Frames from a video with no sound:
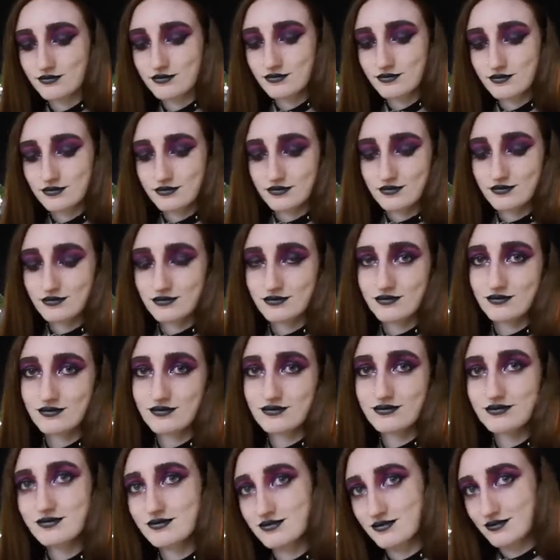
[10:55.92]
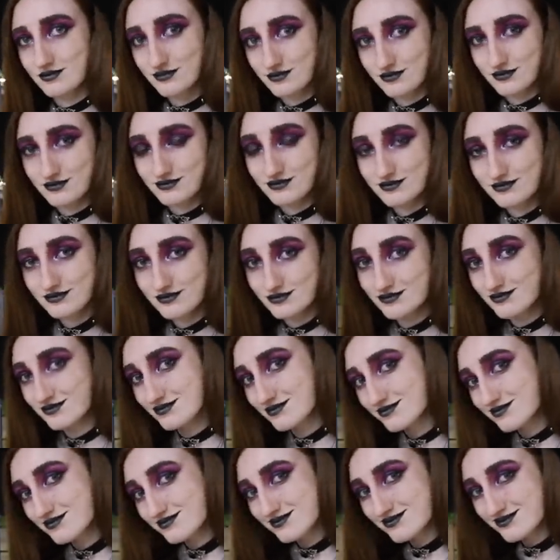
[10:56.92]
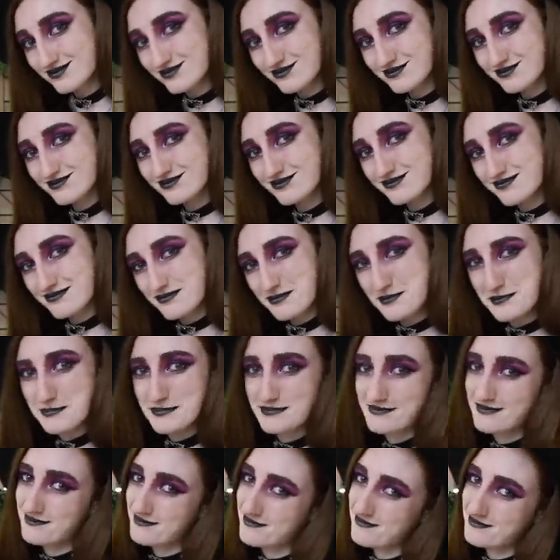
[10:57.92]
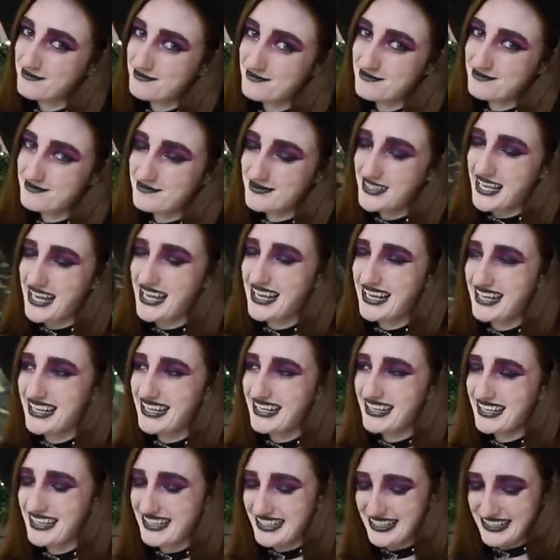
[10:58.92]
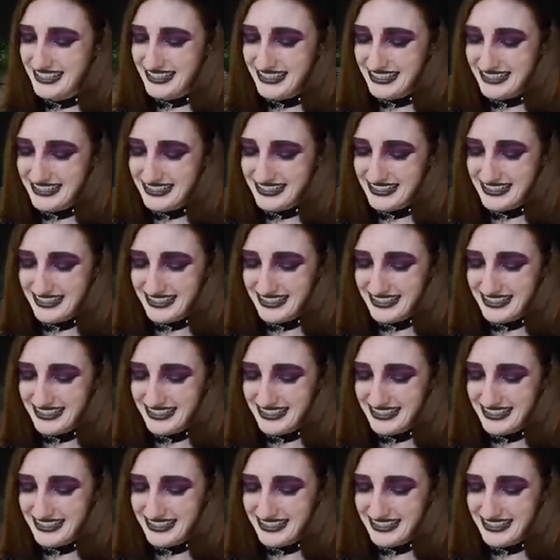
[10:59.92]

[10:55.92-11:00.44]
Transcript: a doubt, my favorite. Really channeling my inner Violet in this outfit.